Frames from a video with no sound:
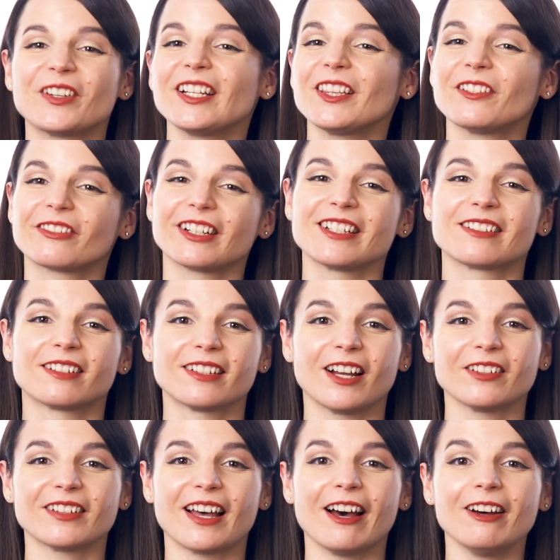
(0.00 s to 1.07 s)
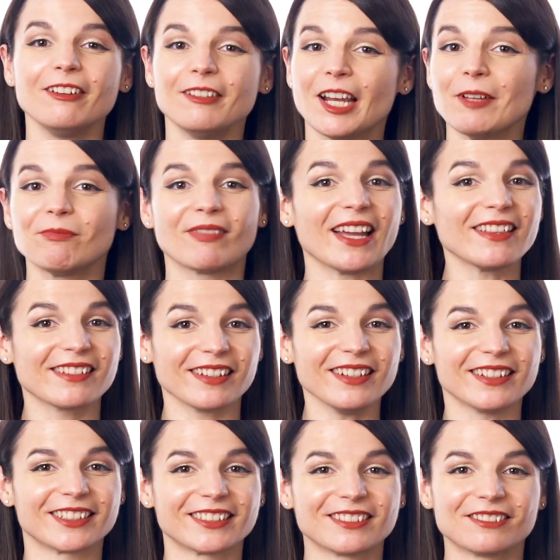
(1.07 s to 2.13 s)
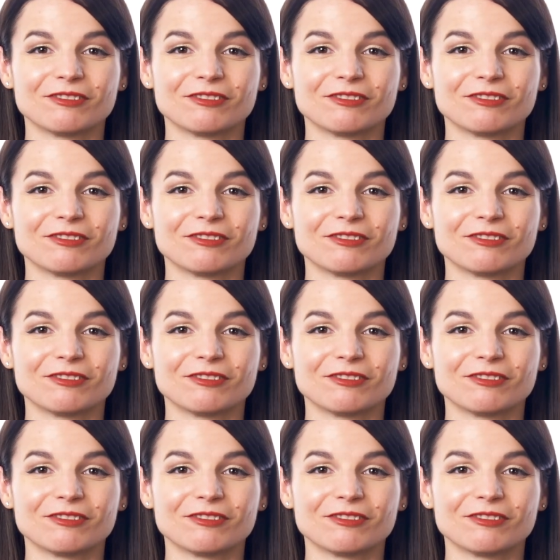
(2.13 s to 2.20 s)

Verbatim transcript: read the phrases out loud, and that's it.